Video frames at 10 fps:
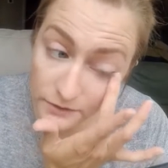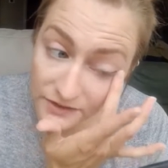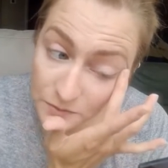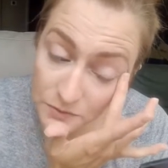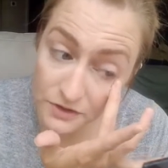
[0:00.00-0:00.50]
So
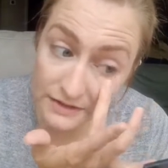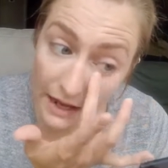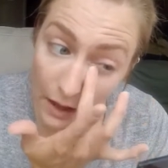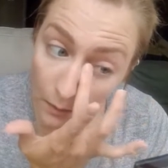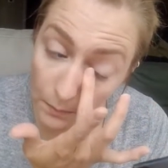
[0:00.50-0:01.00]
this will just
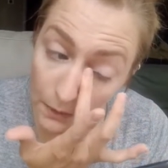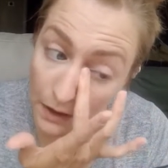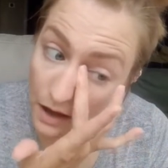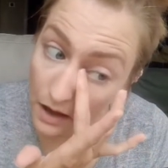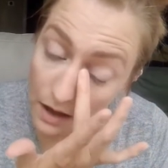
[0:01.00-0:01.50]
help
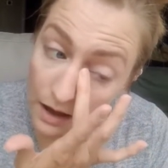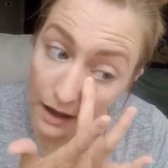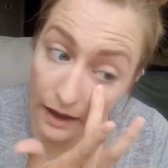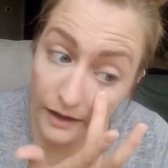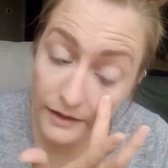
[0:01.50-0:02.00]

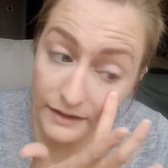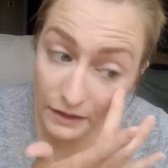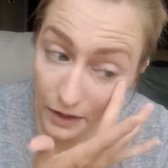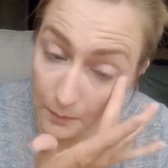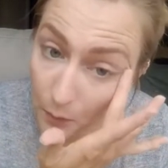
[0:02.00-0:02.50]
you
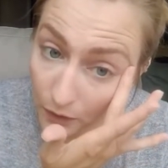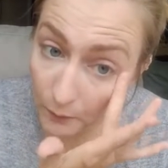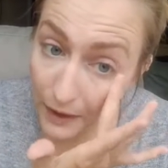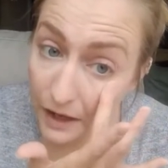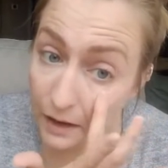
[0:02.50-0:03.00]
look more
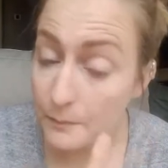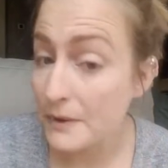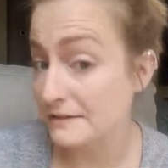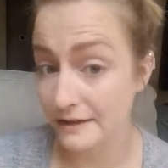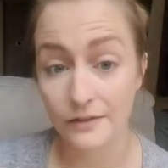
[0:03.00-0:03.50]
awake,
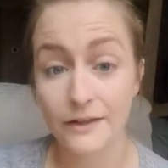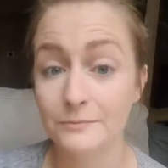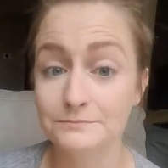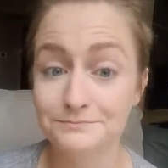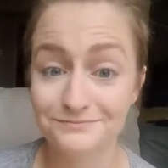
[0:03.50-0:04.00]
basically.